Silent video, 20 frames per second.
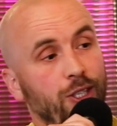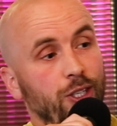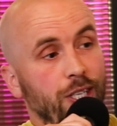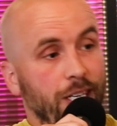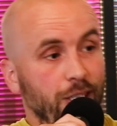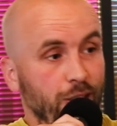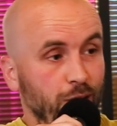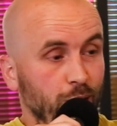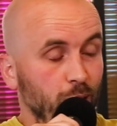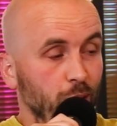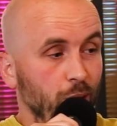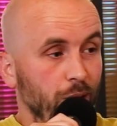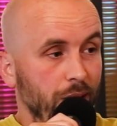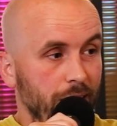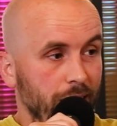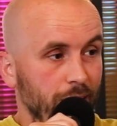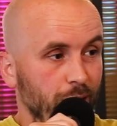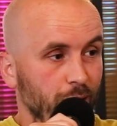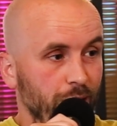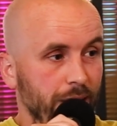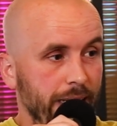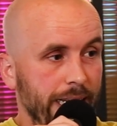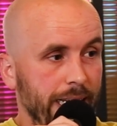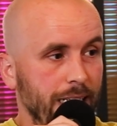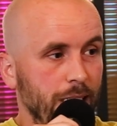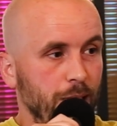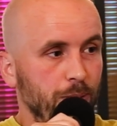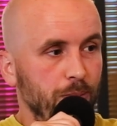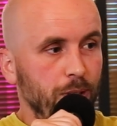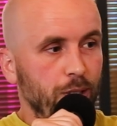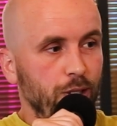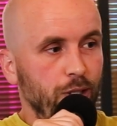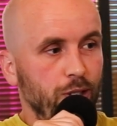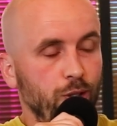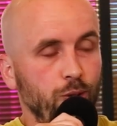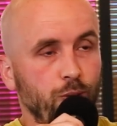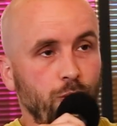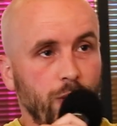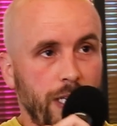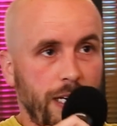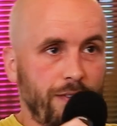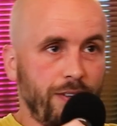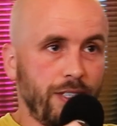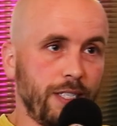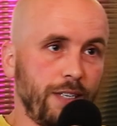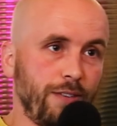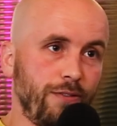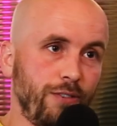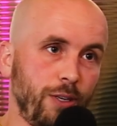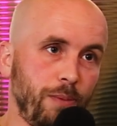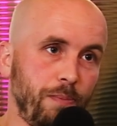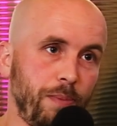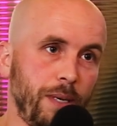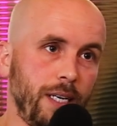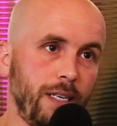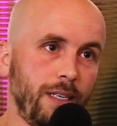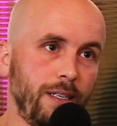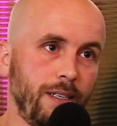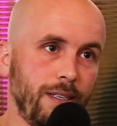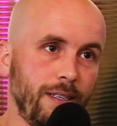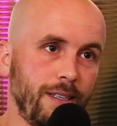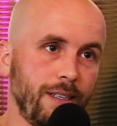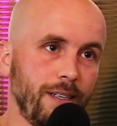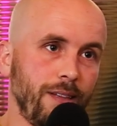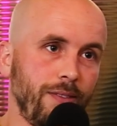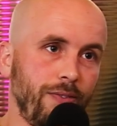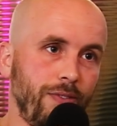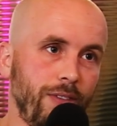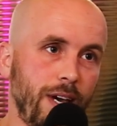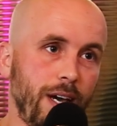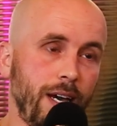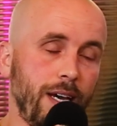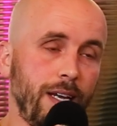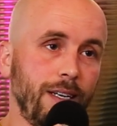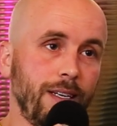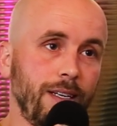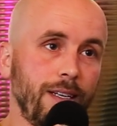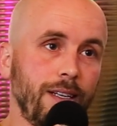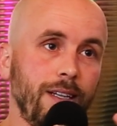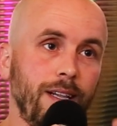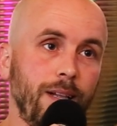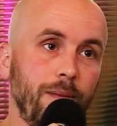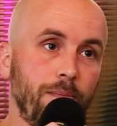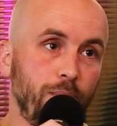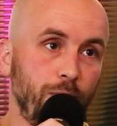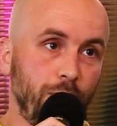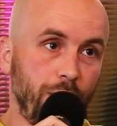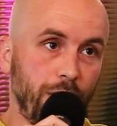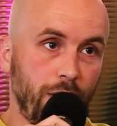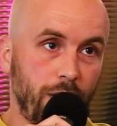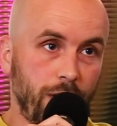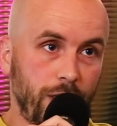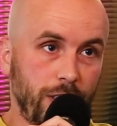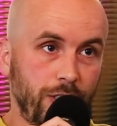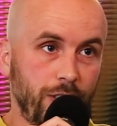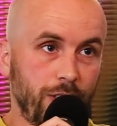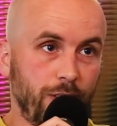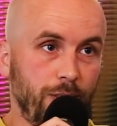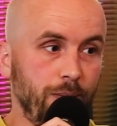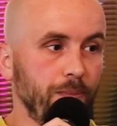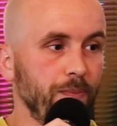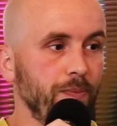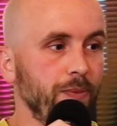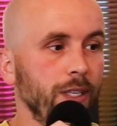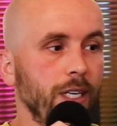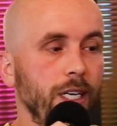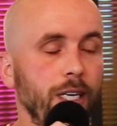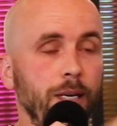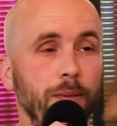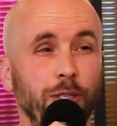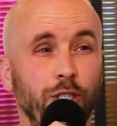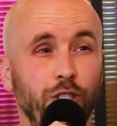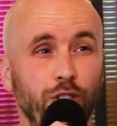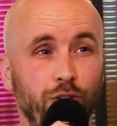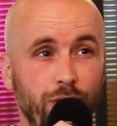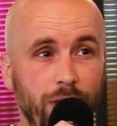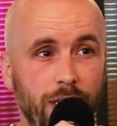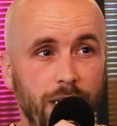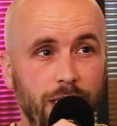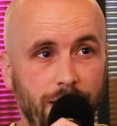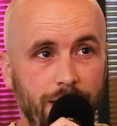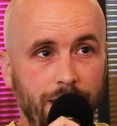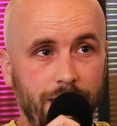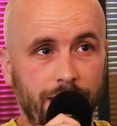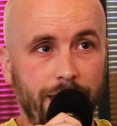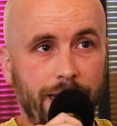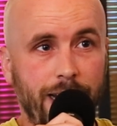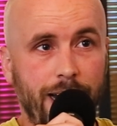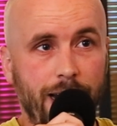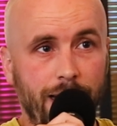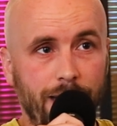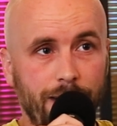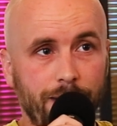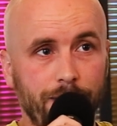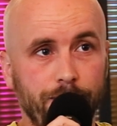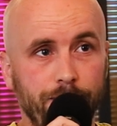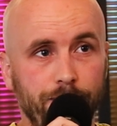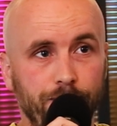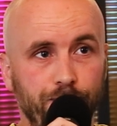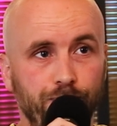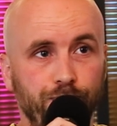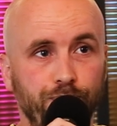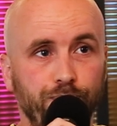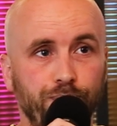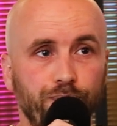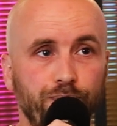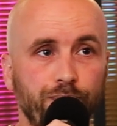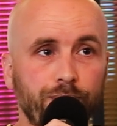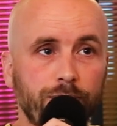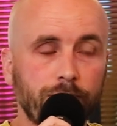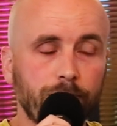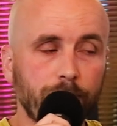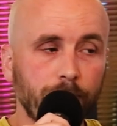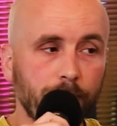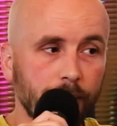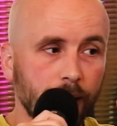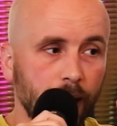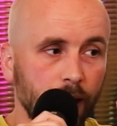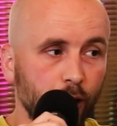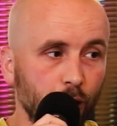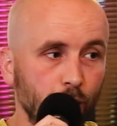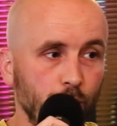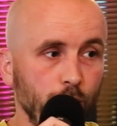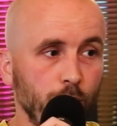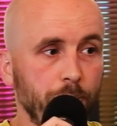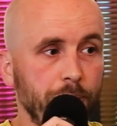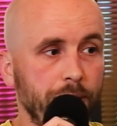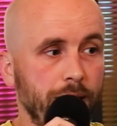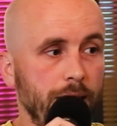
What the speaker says: good actually you're here, not Nick, is because you're going to have a different opinion than probably I do, and I'm intrigued to get your